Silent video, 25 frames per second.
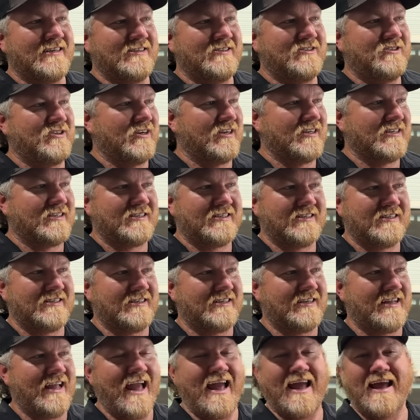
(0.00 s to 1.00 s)
just
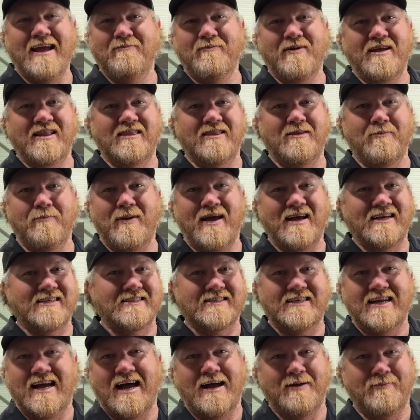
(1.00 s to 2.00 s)
came at the best
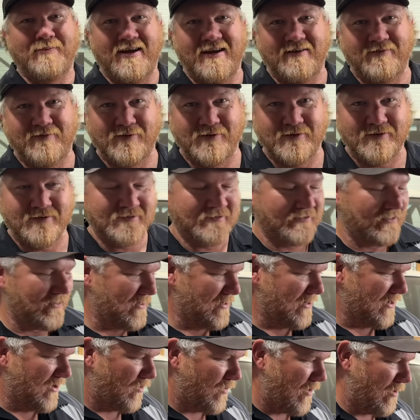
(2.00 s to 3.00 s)
time ever.
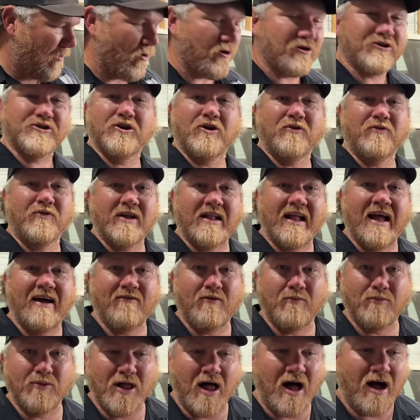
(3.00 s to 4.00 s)
We weren't sure if we're gonna have a
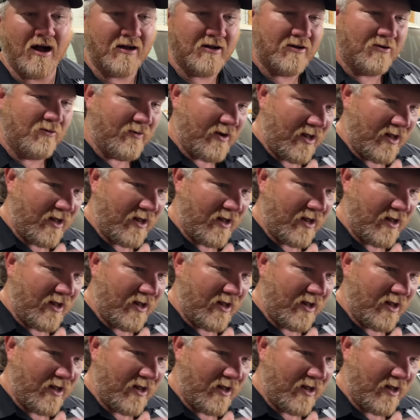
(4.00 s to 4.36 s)
block. We